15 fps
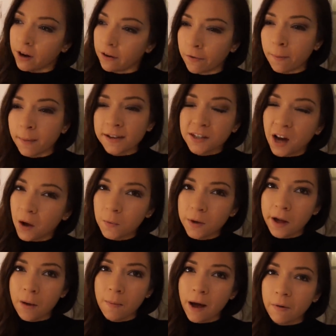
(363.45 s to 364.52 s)
and I thought by the time
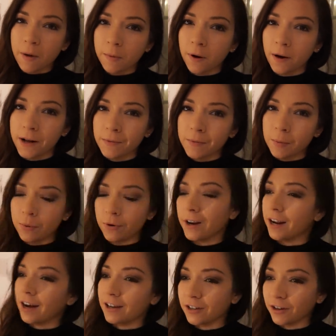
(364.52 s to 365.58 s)
we come back we're probably gonna be
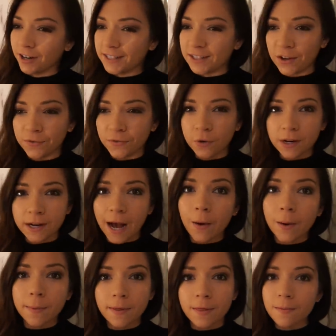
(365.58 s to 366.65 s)
pretty hungry, so I thought
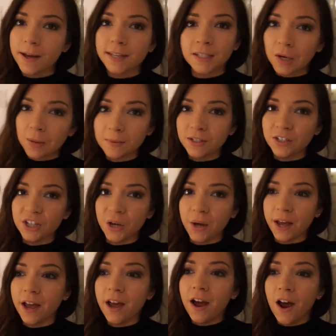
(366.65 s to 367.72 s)
now would be the best time to do
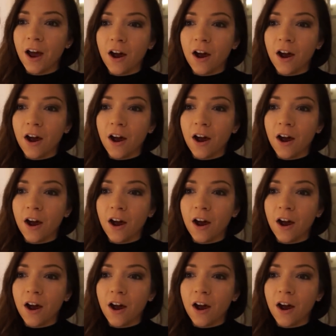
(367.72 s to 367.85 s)
it